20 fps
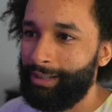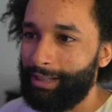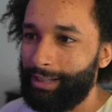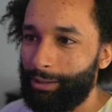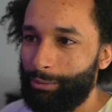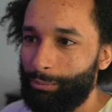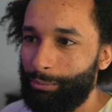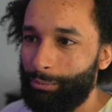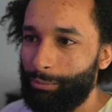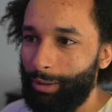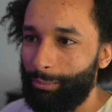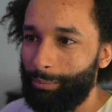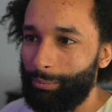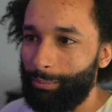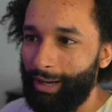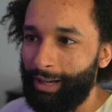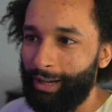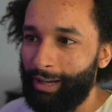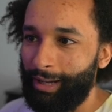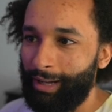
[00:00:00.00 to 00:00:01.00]
it will
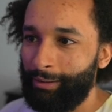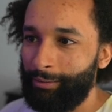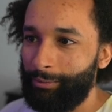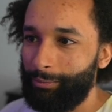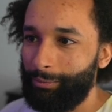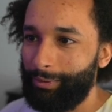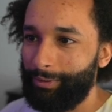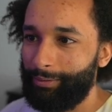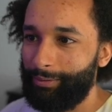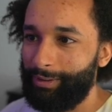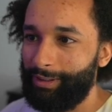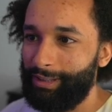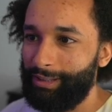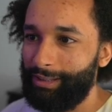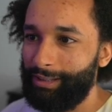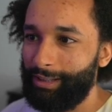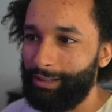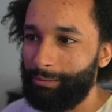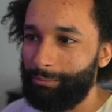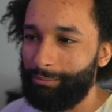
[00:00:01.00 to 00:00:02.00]
apply with
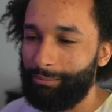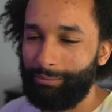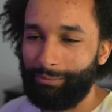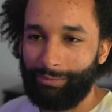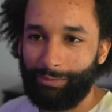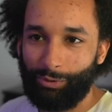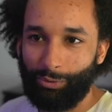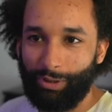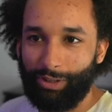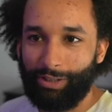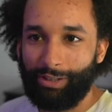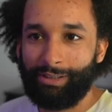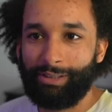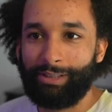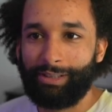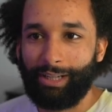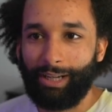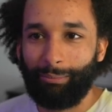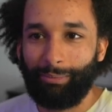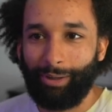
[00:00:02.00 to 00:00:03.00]
the um, transition
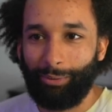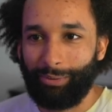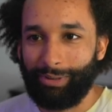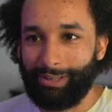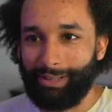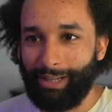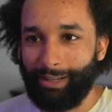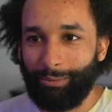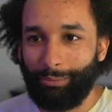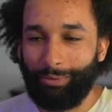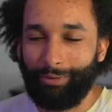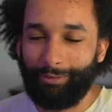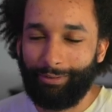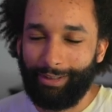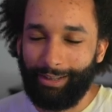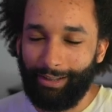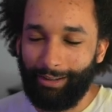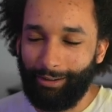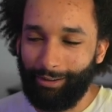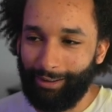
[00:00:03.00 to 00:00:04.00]
time that we set with
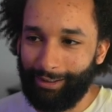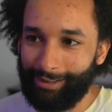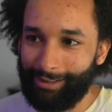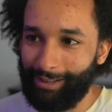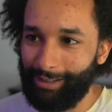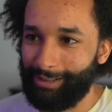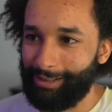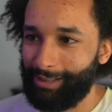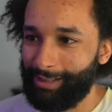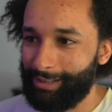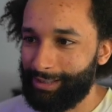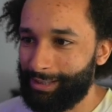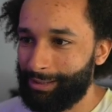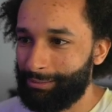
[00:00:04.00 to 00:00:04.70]
the other CSS.